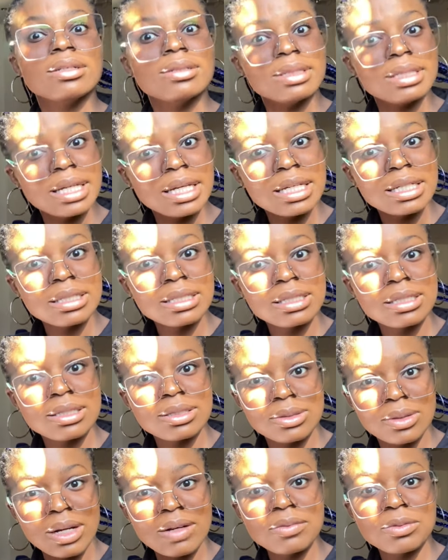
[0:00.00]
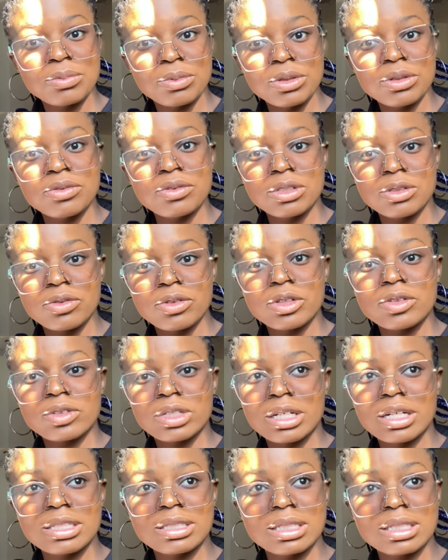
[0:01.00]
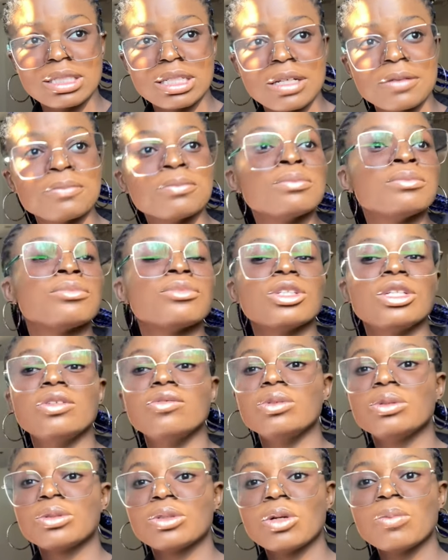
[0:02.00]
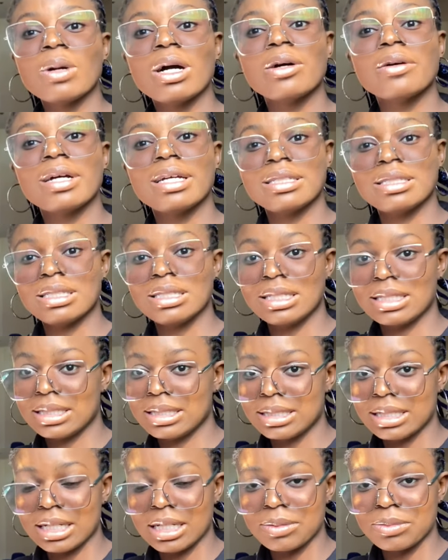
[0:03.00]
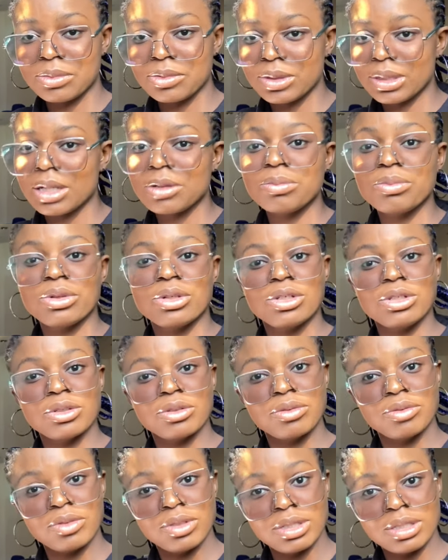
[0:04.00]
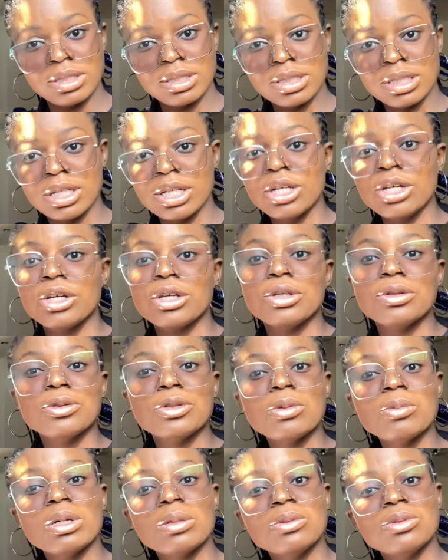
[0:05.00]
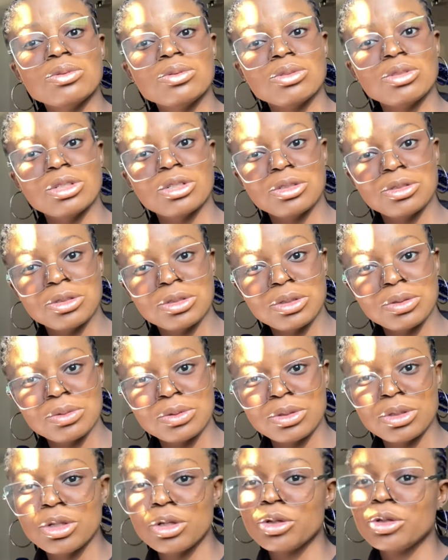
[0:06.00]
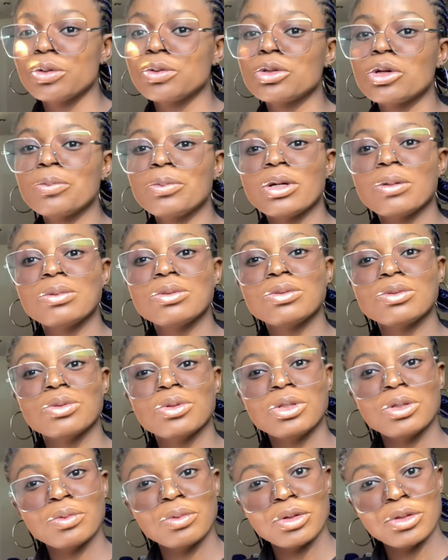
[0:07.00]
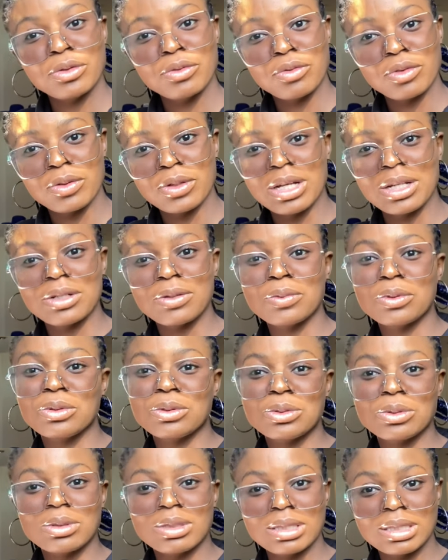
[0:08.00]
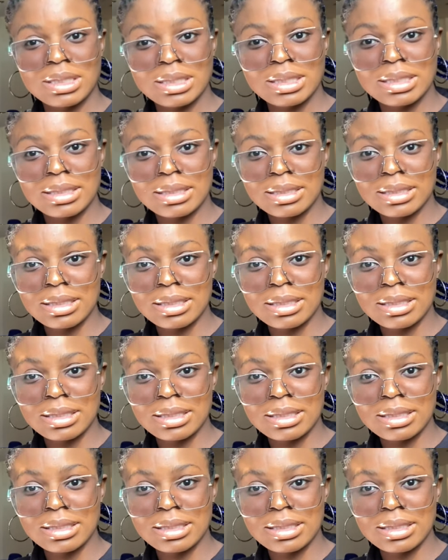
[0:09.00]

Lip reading: Yes, you have to pay your fees before you can write exam. If you somehow write the exam without paying your fees, you'll not be able to see your results. You'll not be able to know the one you failed and the one to receipt.